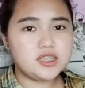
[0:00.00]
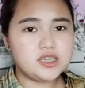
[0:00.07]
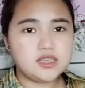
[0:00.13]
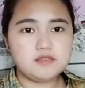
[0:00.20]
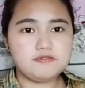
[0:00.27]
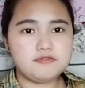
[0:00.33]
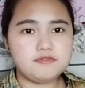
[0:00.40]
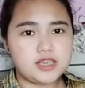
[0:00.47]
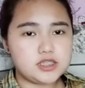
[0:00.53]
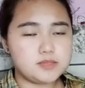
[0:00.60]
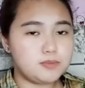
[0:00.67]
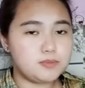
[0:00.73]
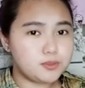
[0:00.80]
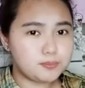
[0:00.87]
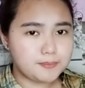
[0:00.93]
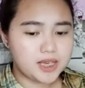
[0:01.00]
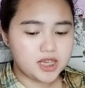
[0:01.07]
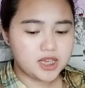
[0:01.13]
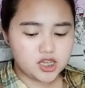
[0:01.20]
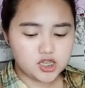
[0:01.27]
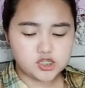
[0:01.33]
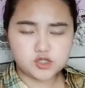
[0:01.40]
Facebook
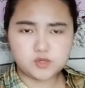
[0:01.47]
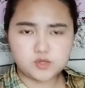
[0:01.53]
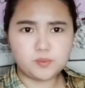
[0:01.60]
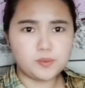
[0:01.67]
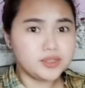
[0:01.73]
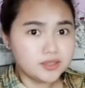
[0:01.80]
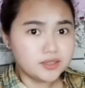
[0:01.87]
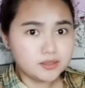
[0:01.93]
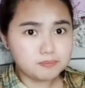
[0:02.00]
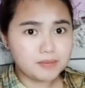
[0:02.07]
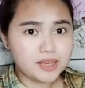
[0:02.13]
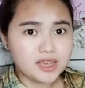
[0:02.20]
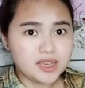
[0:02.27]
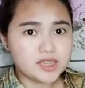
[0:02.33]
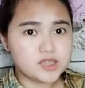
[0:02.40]
page, Twitter page.